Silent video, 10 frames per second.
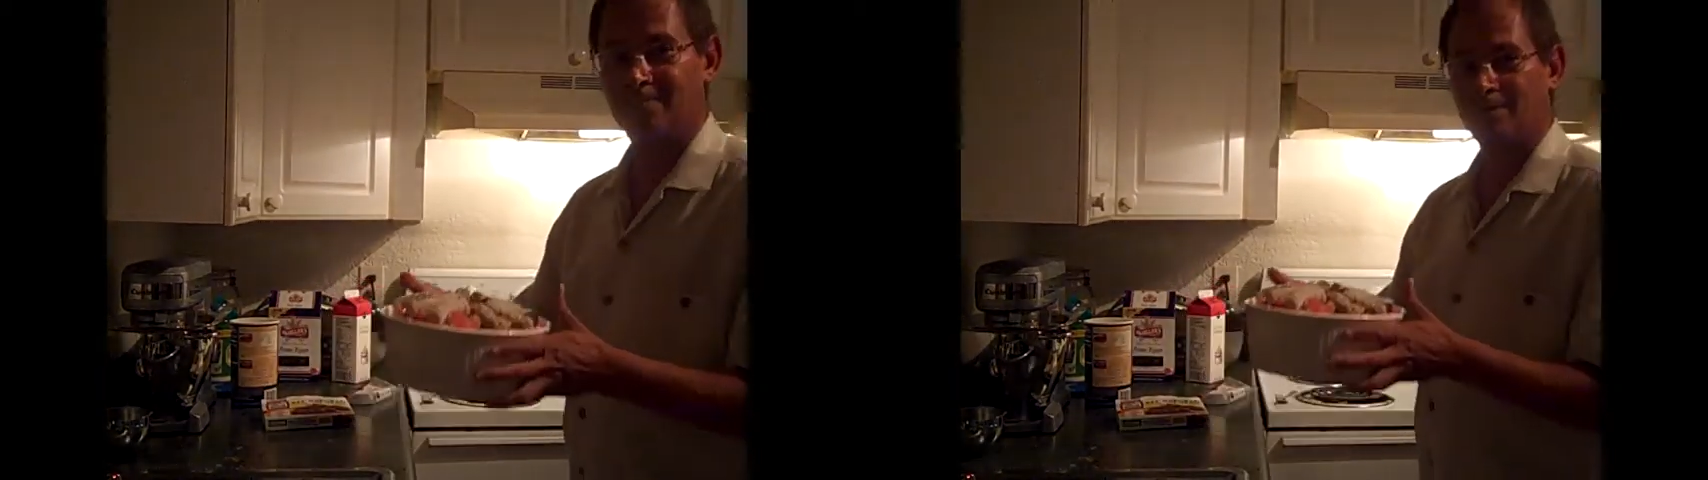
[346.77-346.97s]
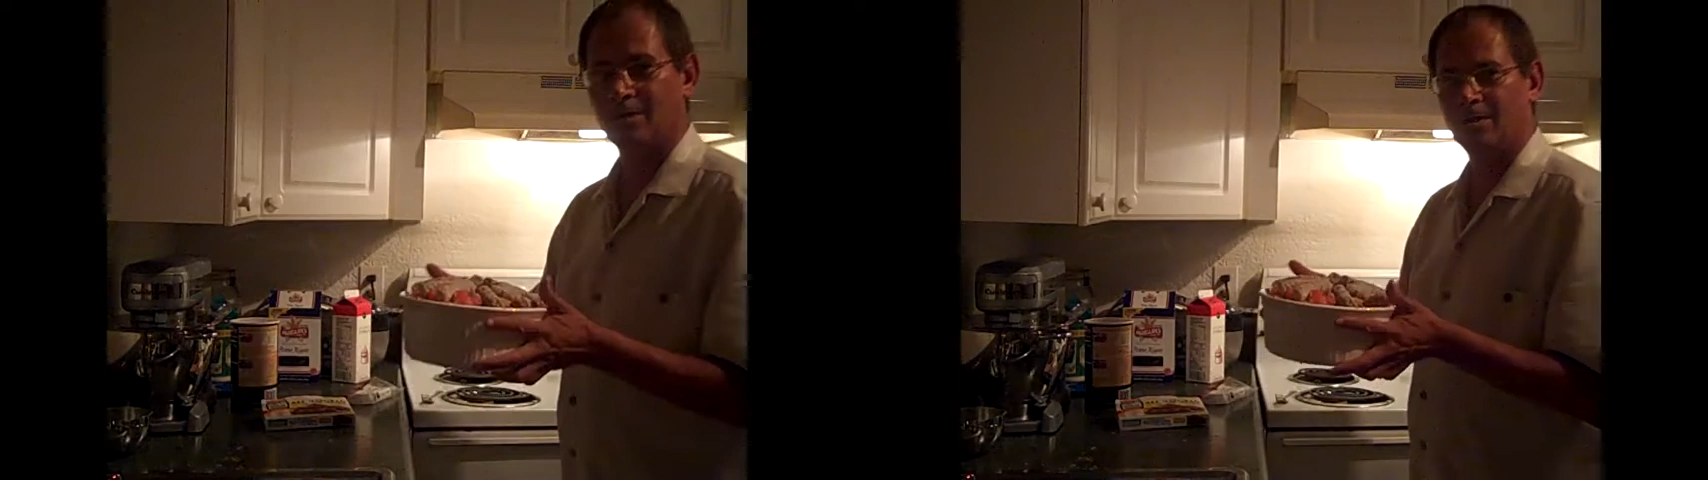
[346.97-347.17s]

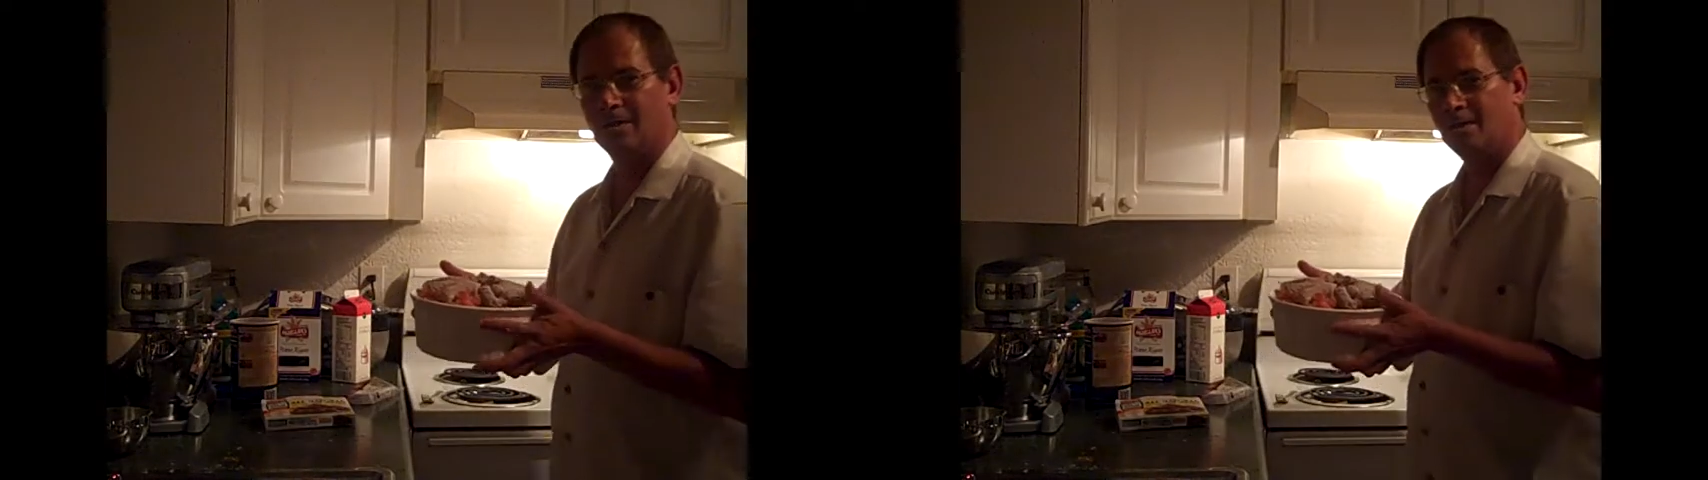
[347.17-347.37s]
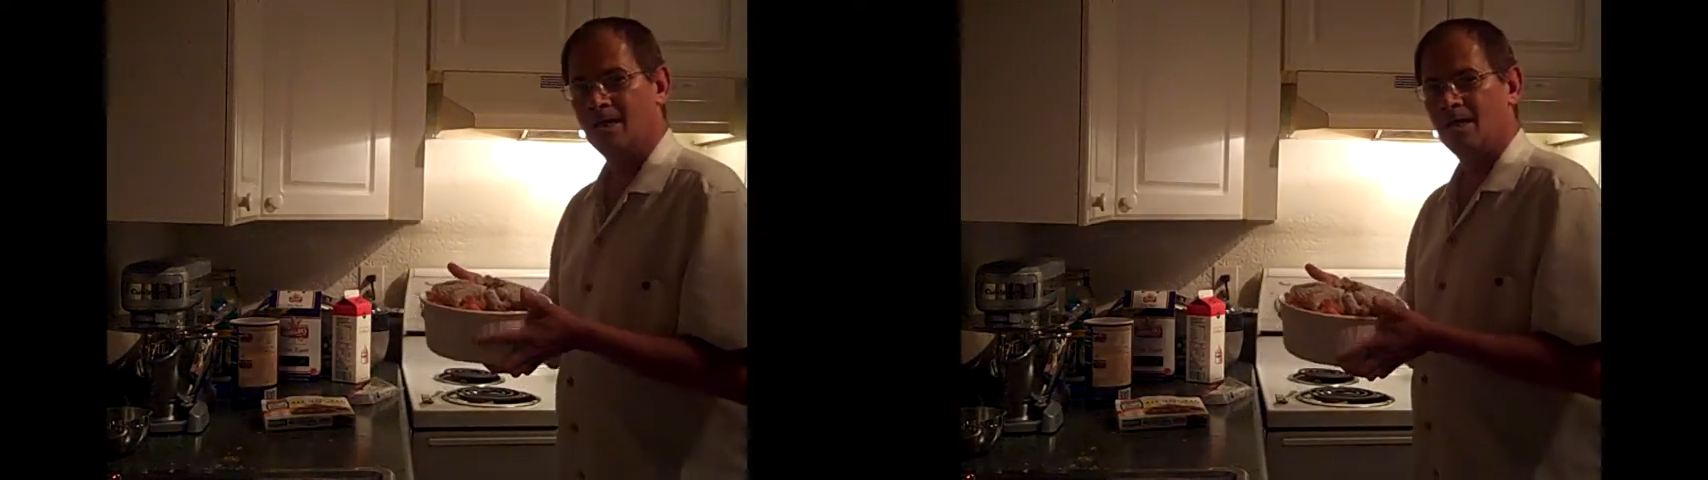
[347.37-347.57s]

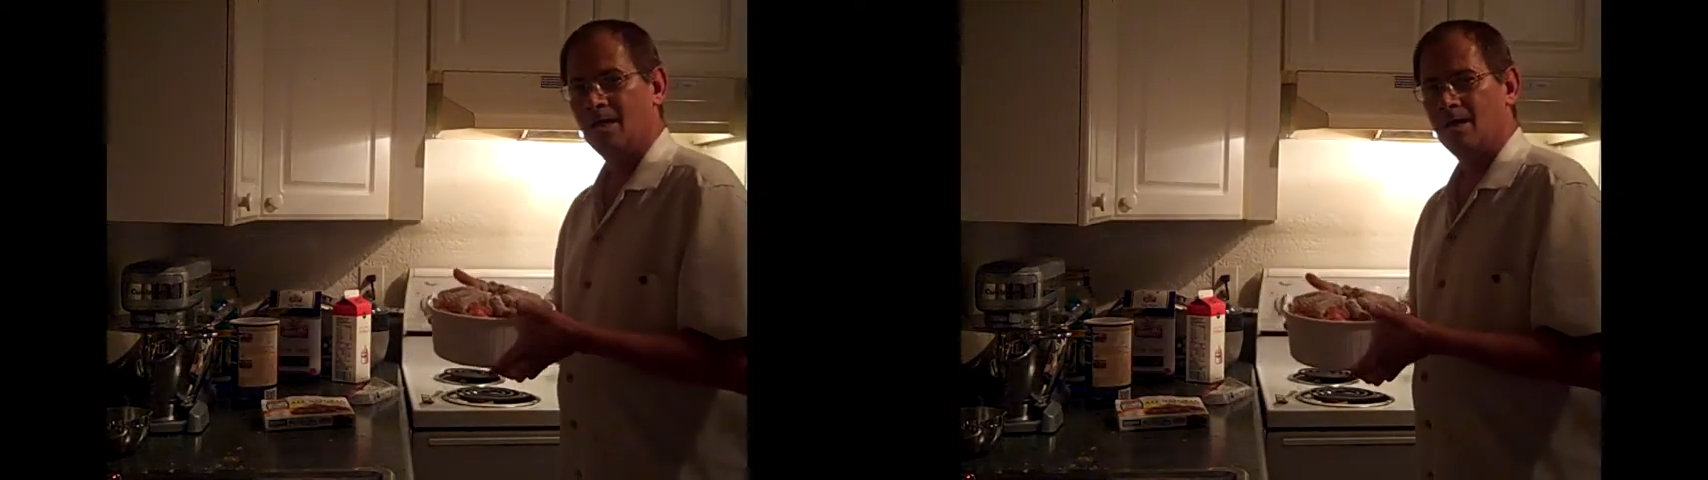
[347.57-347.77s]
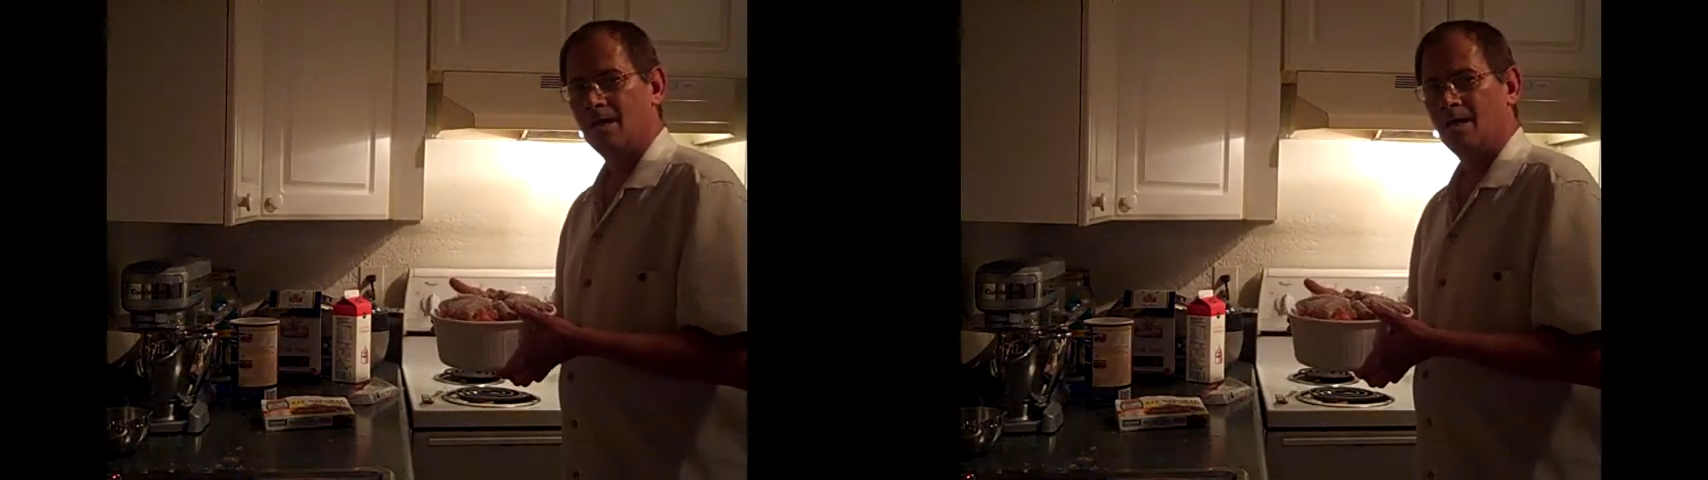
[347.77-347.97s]
for
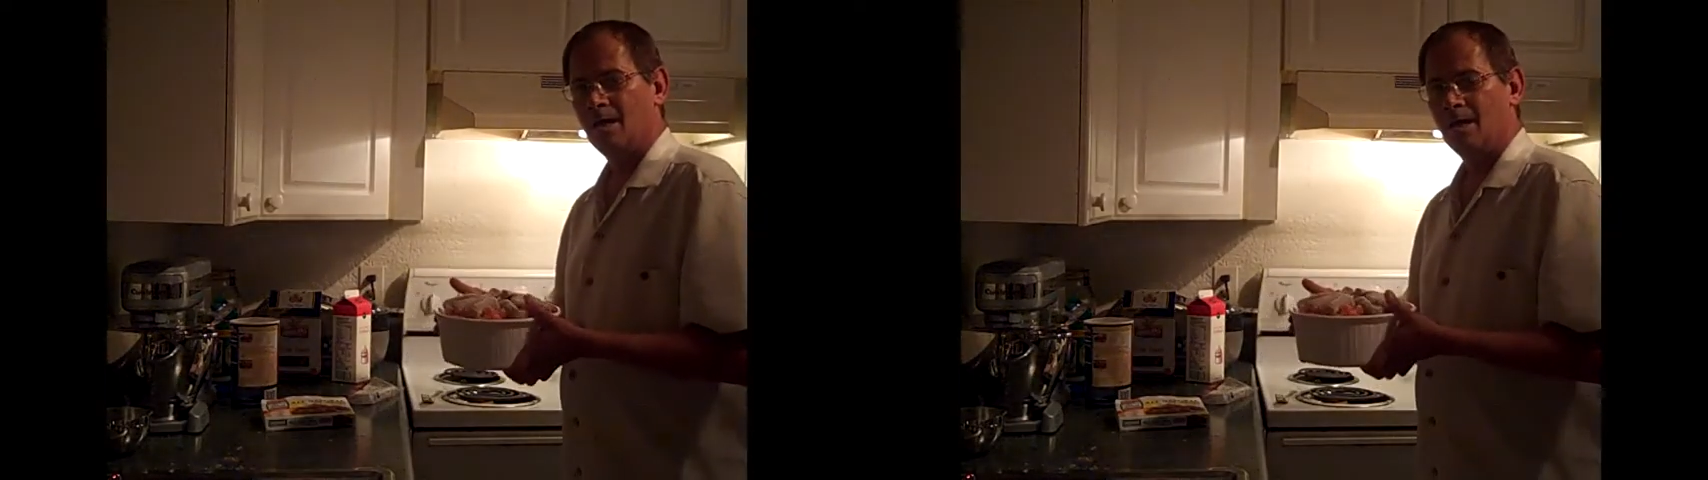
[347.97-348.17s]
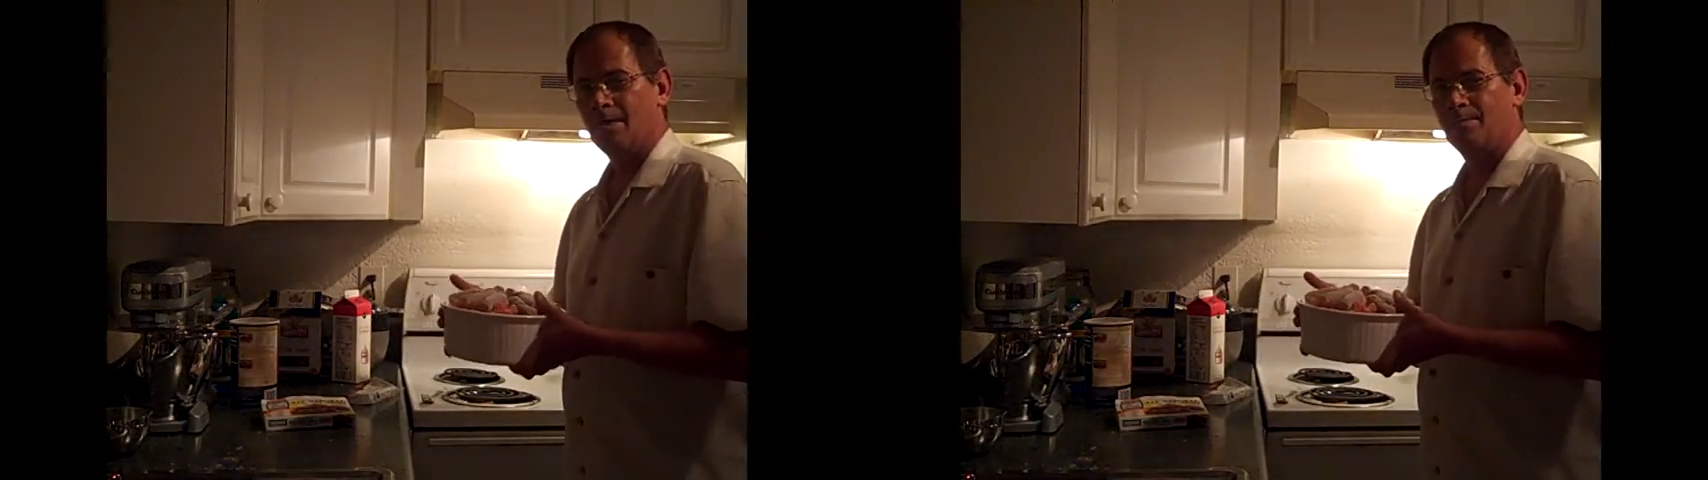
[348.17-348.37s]

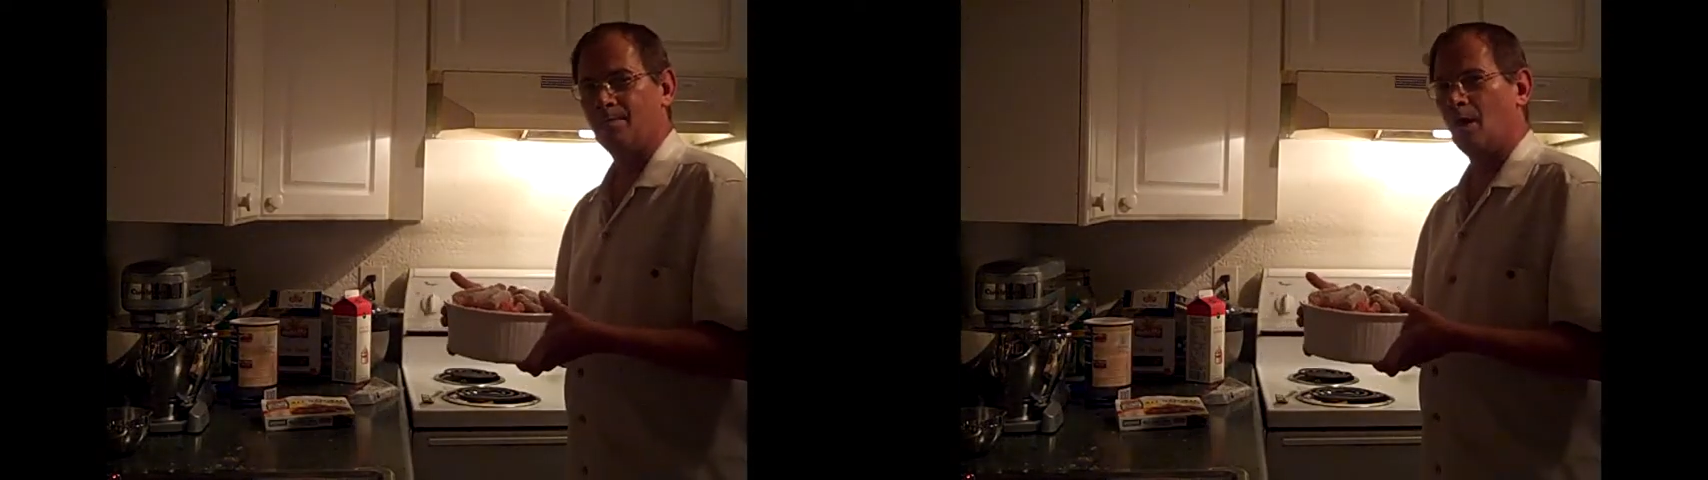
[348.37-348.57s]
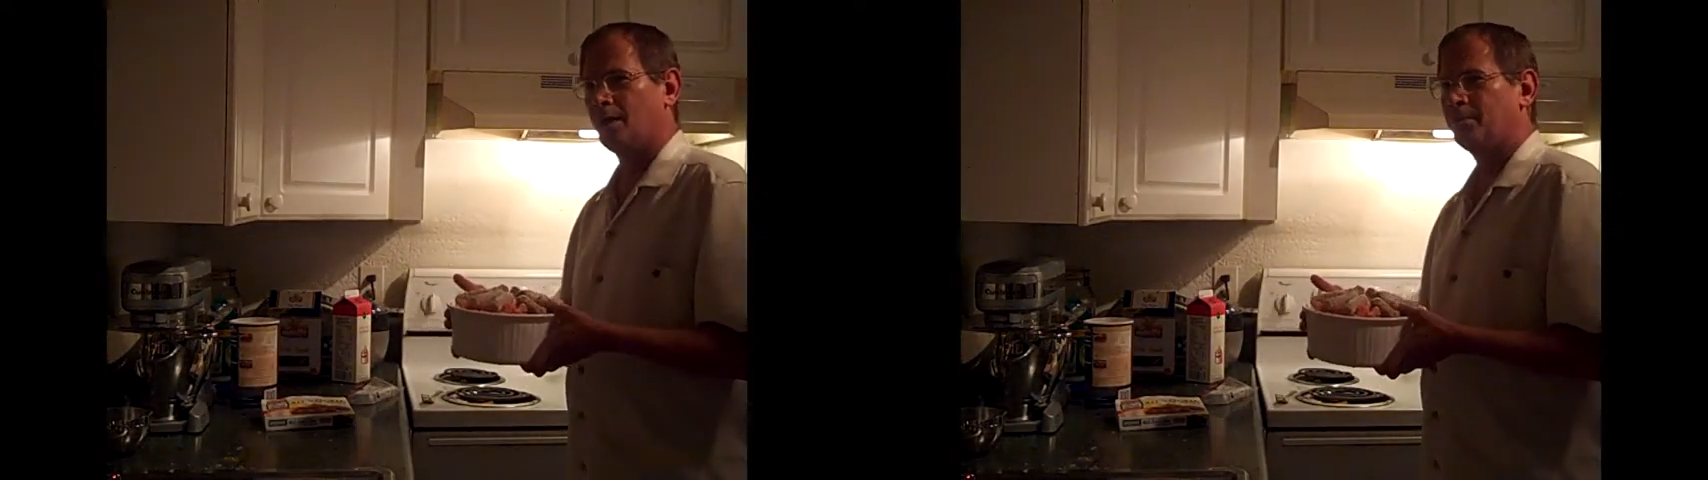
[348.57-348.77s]

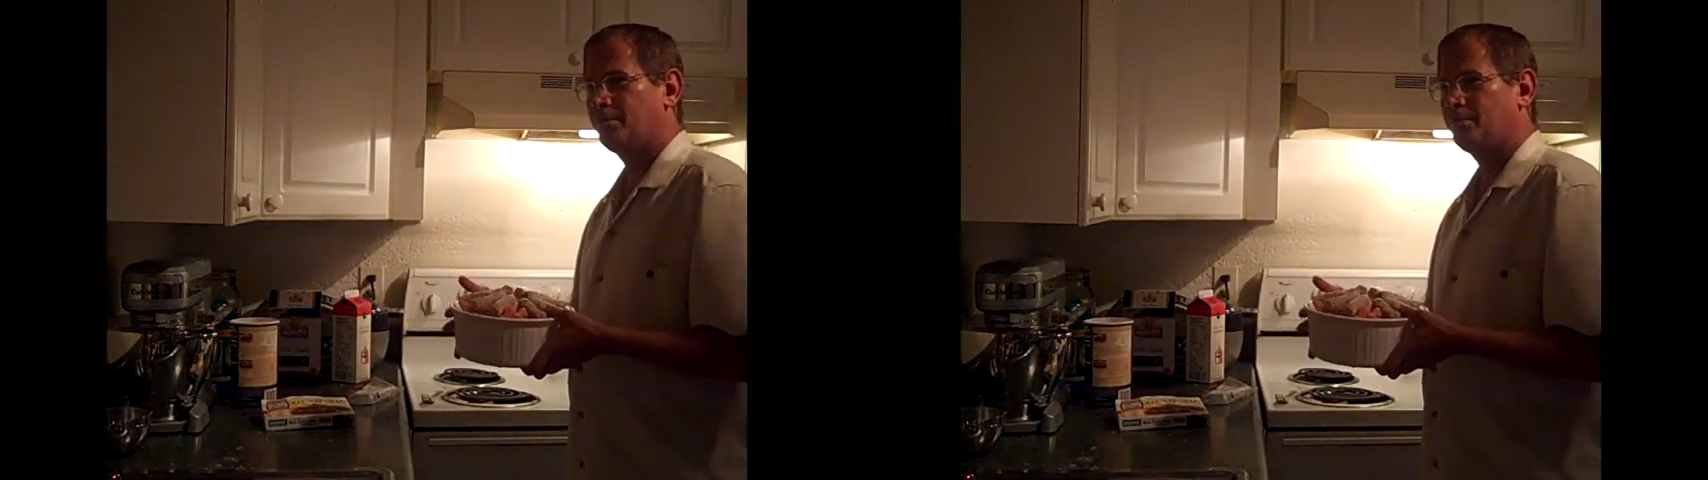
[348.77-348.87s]
on